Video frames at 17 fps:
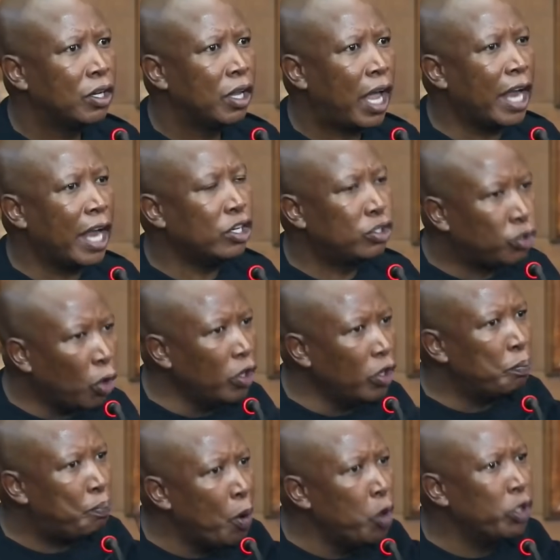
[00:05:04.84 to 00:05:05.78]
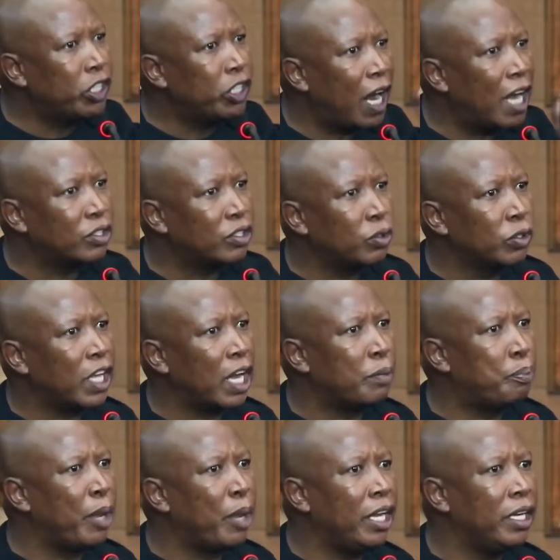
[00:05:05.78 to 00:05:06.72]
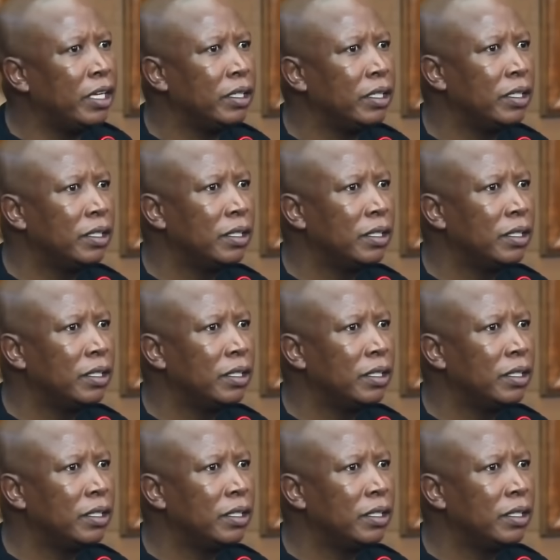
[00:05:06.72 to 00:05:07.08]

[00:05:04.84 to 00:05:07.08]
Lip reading: And don't push us to that pain.